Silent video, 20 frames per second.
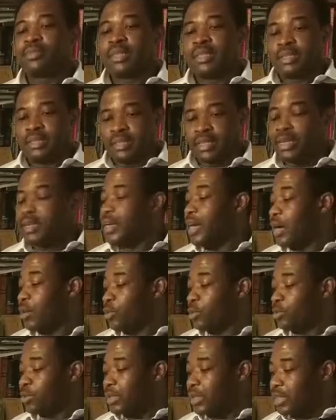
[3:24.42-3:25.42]
then I will
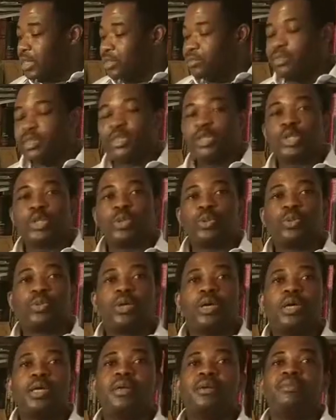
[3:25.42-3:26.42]
be giving you
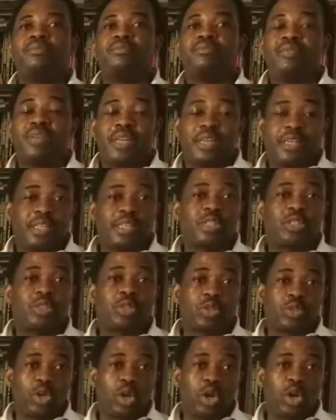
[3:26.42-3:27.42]
very
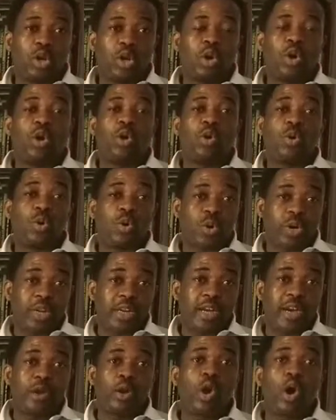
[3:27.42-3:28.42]
strong
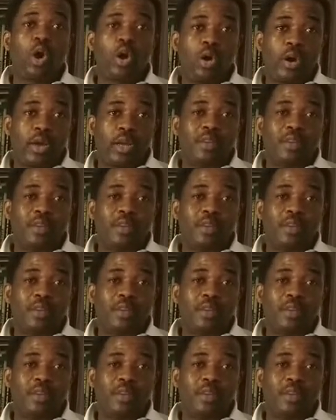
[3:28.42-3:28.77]
oregano oil